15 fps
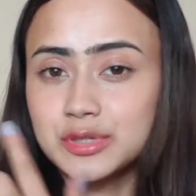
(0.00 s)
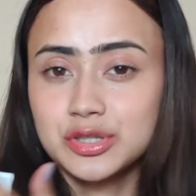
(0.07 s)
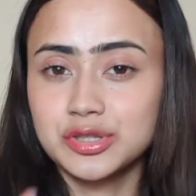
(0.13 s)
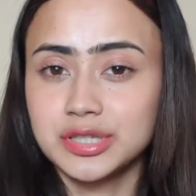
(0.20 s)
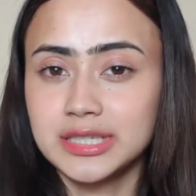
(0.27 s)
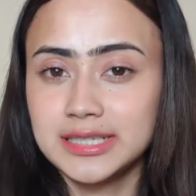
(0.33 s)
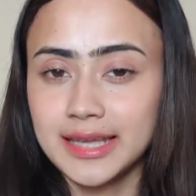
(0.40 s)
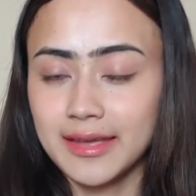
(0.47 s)
just
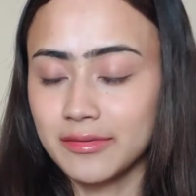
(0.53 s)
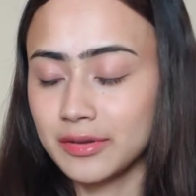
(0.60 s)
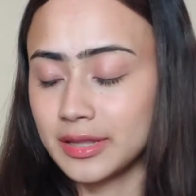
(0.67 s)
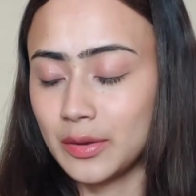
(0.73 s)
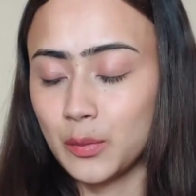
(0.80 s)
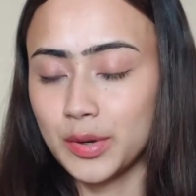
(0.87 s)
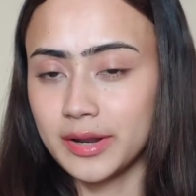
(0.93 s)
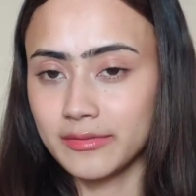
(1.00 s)
reading
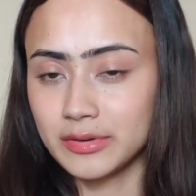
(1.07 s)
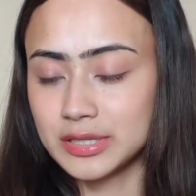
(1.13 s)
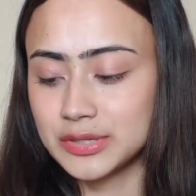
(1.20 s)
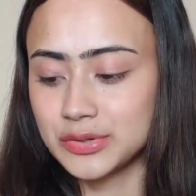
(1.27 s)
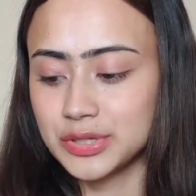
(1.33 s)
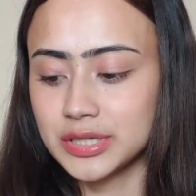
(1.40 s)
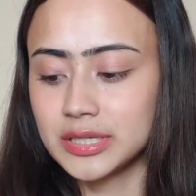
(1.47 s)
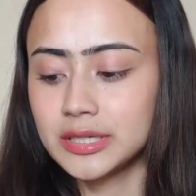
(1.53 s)
everything, whatever it's
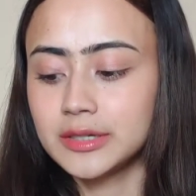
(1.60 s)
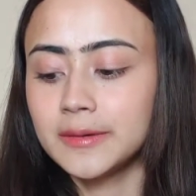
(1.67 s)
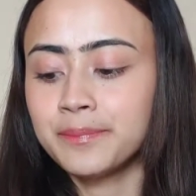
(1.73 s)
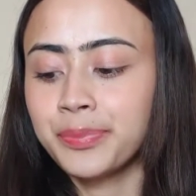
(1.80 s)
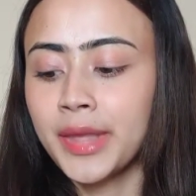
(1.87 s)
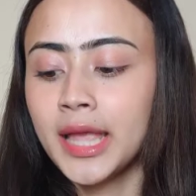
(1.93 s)
written here.